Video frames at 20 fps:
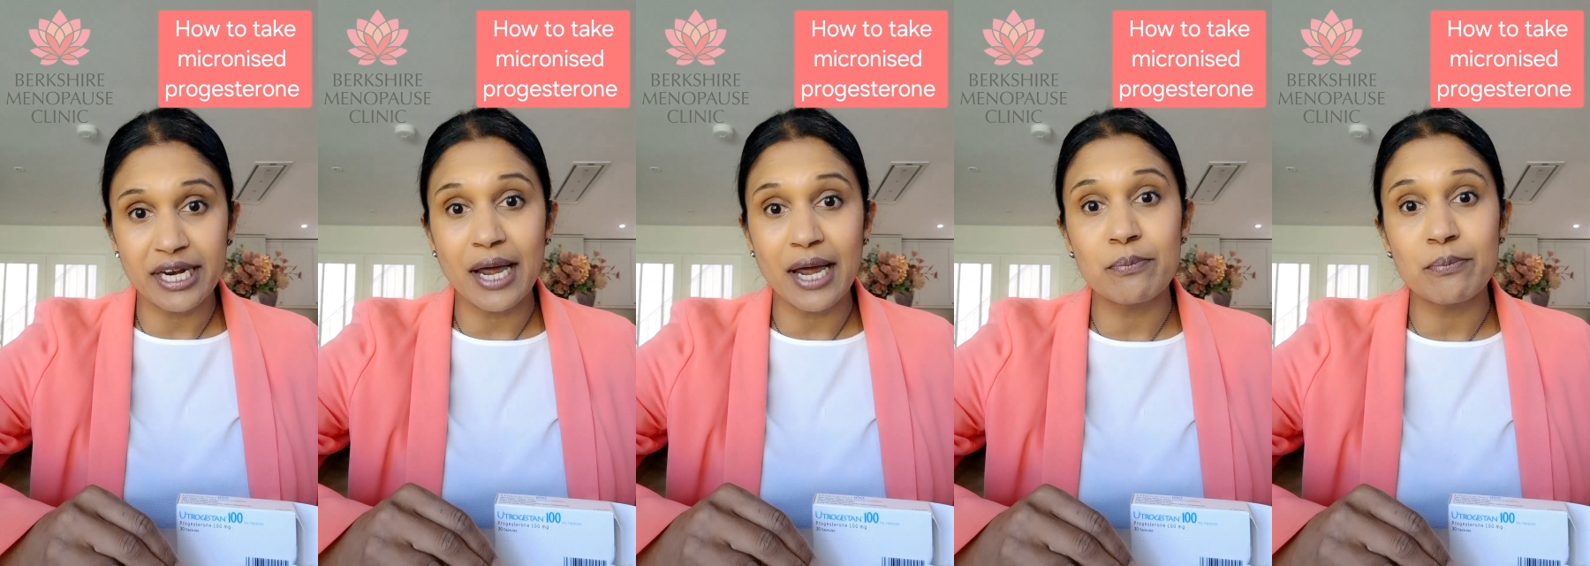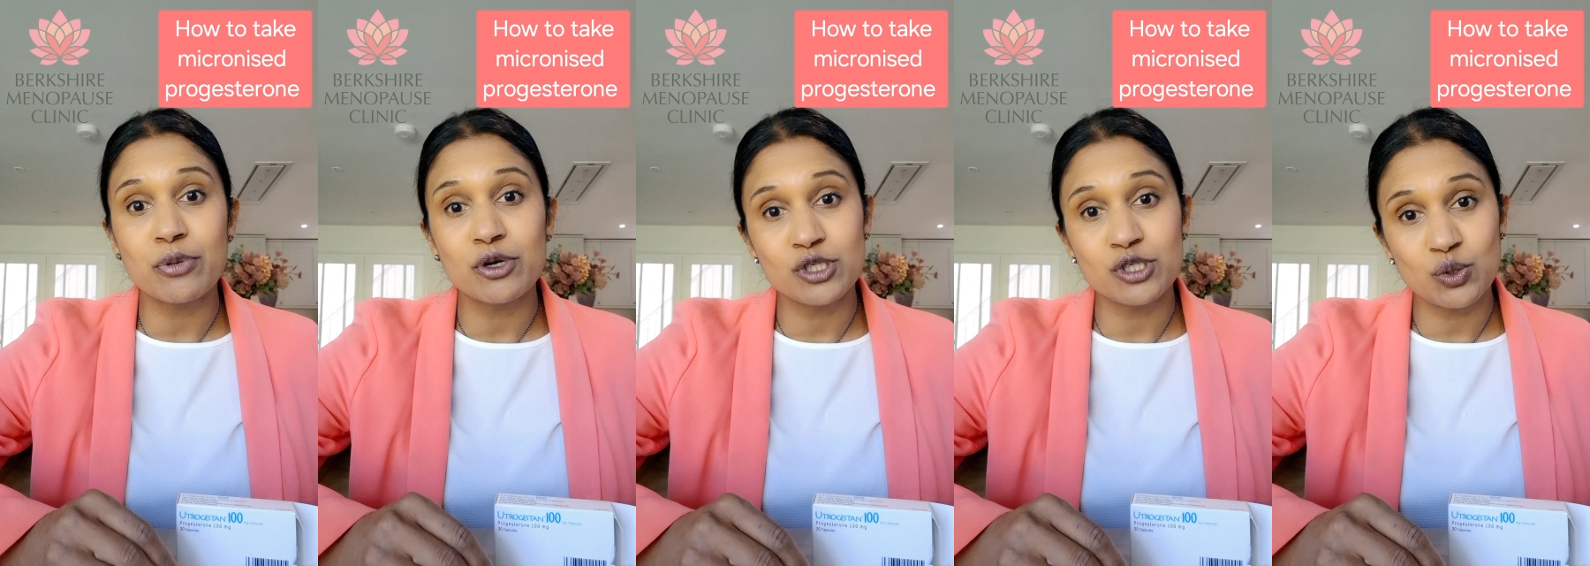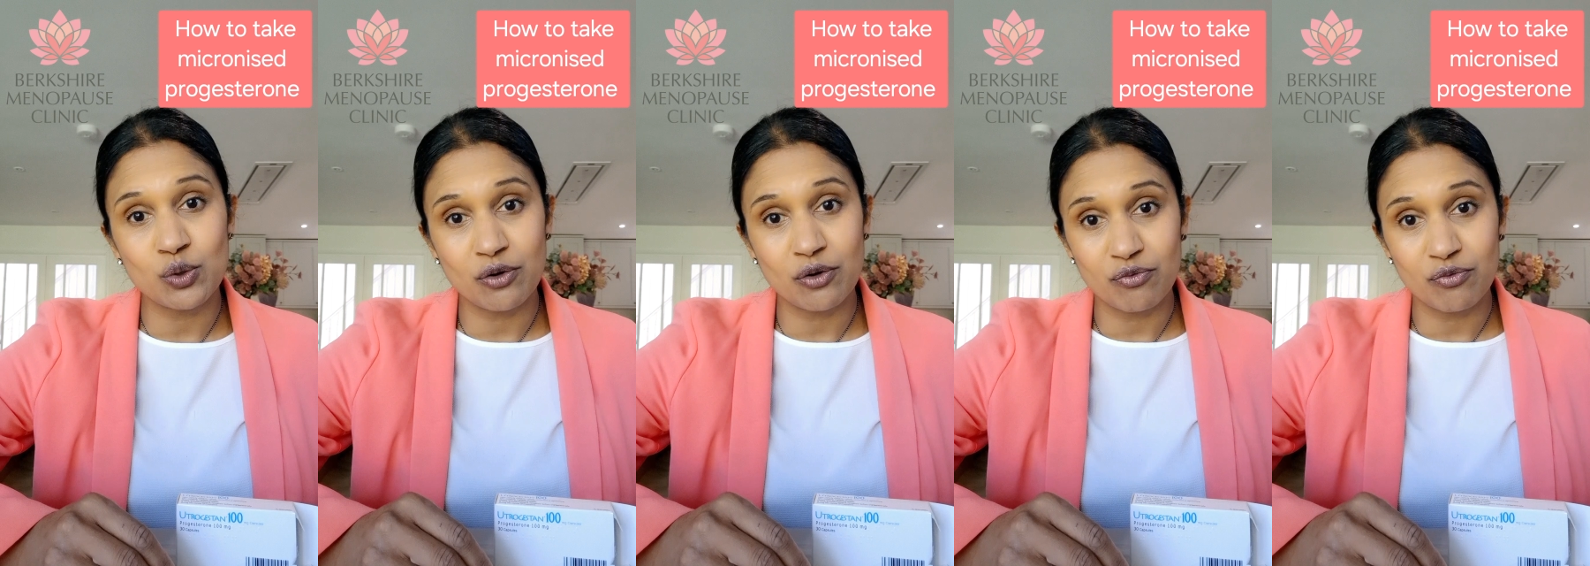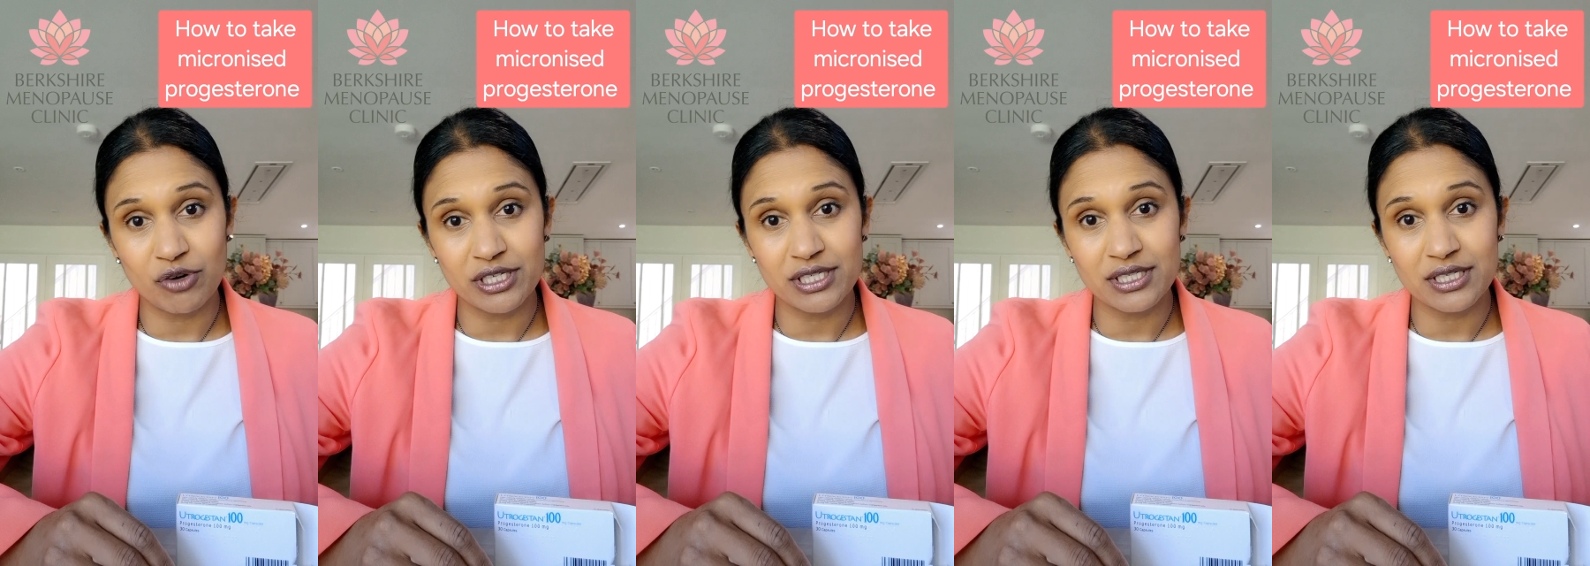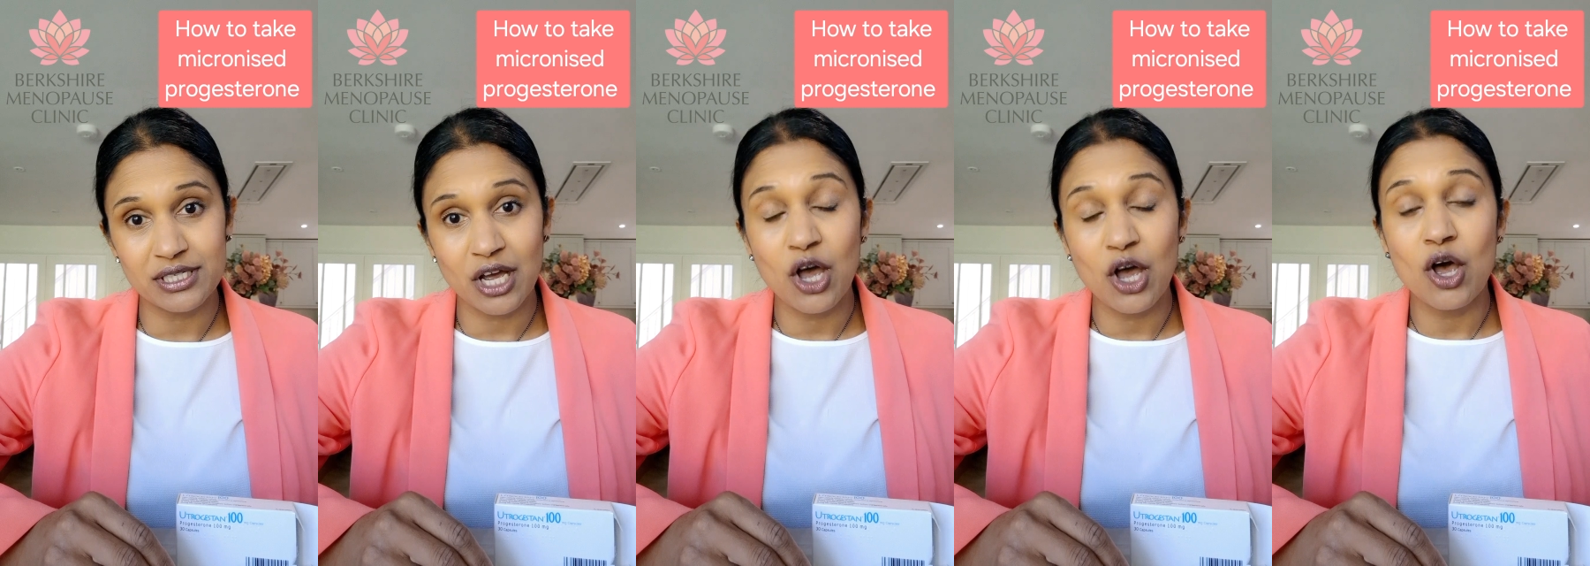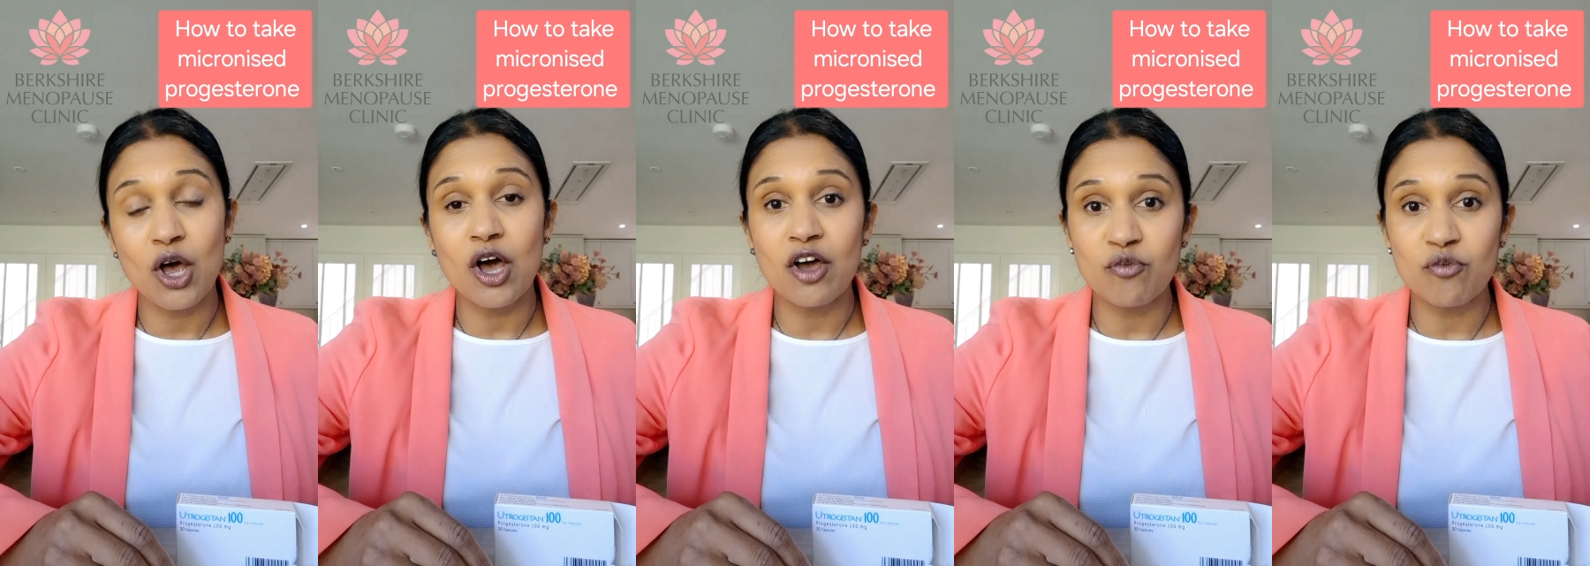and puts you at risk
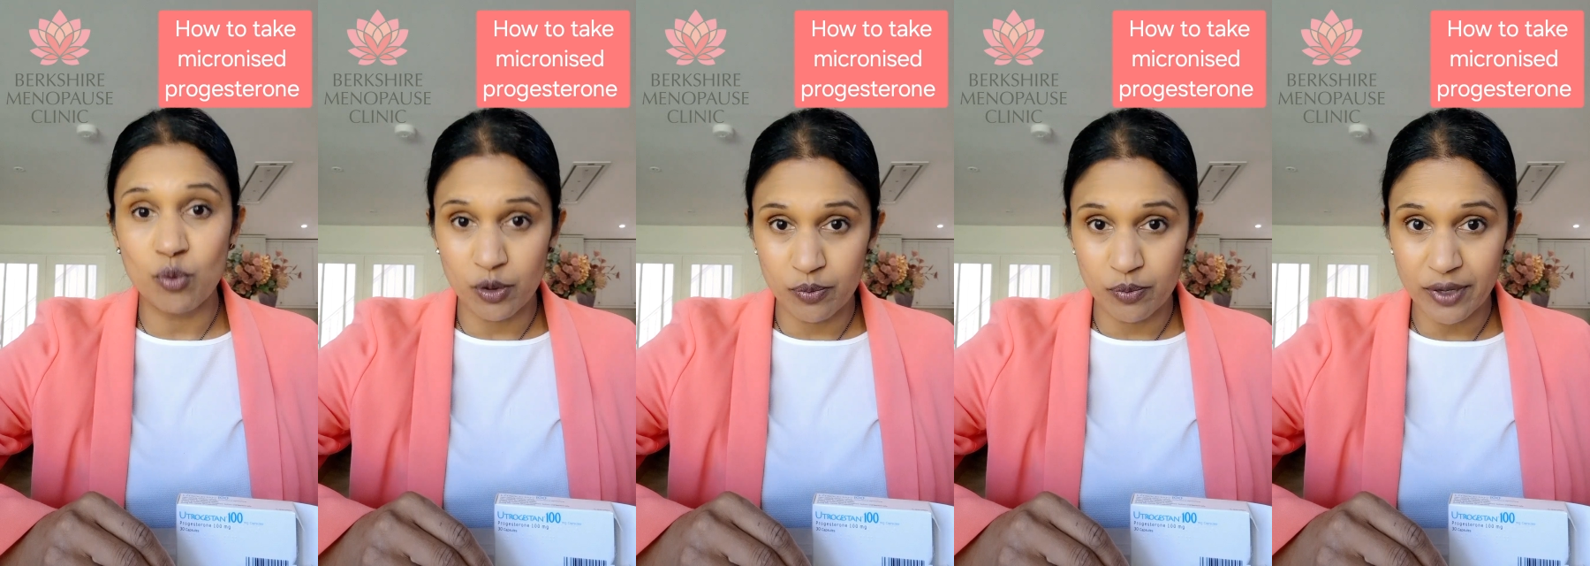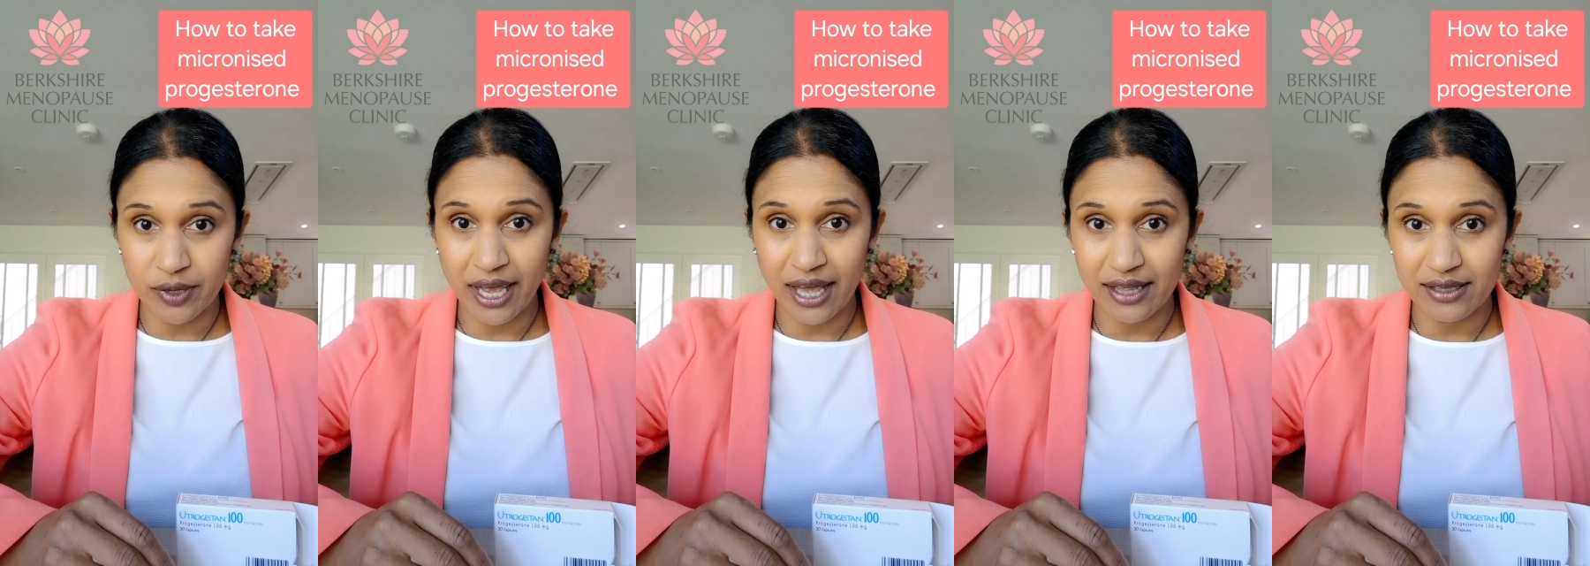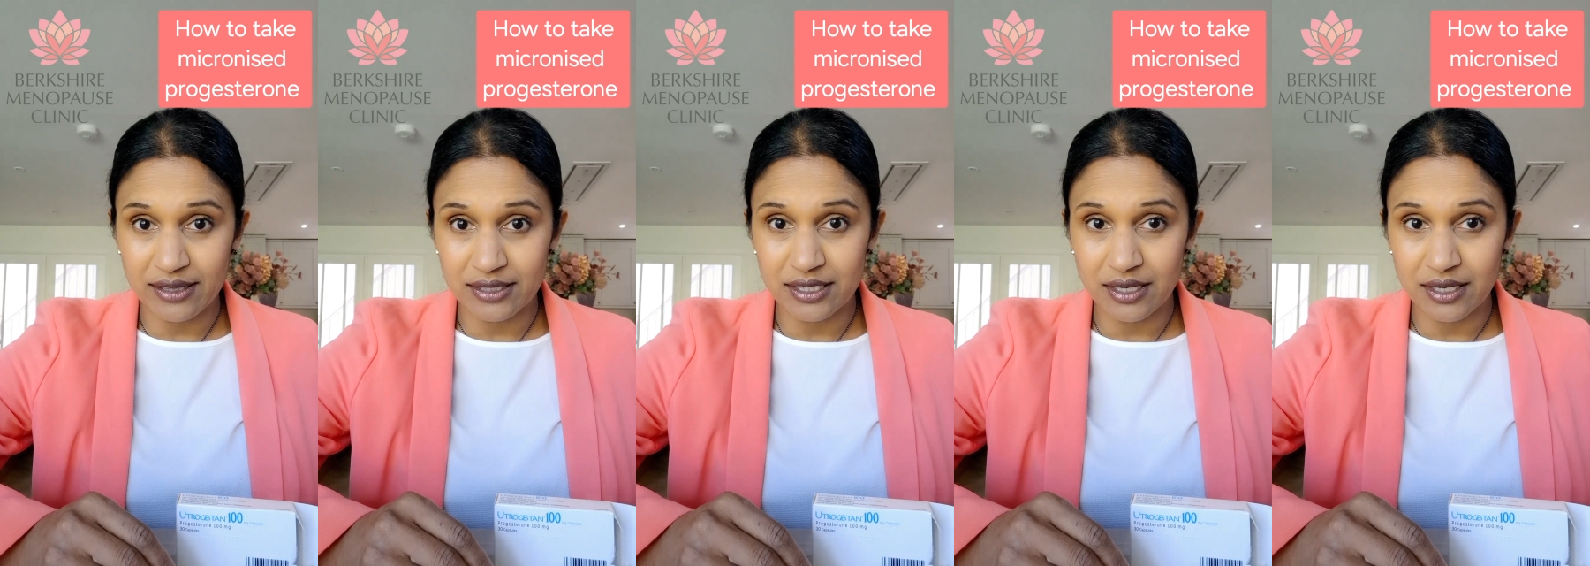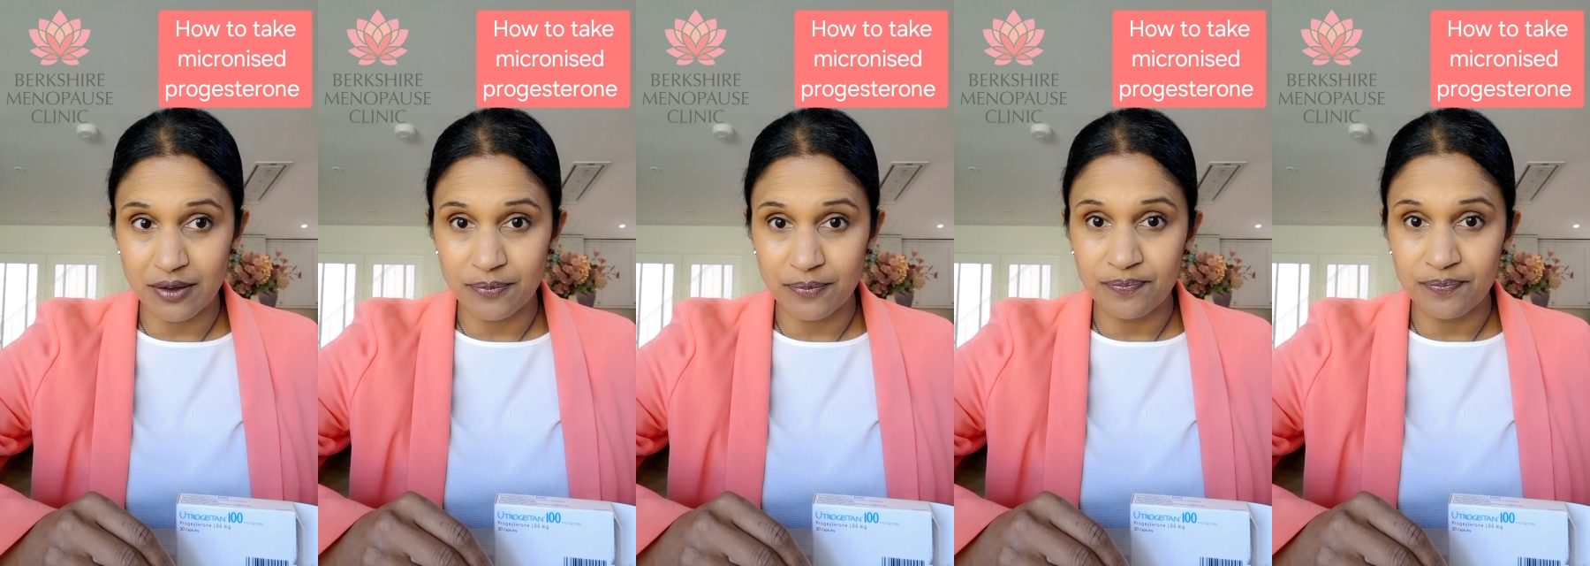of womb cancer.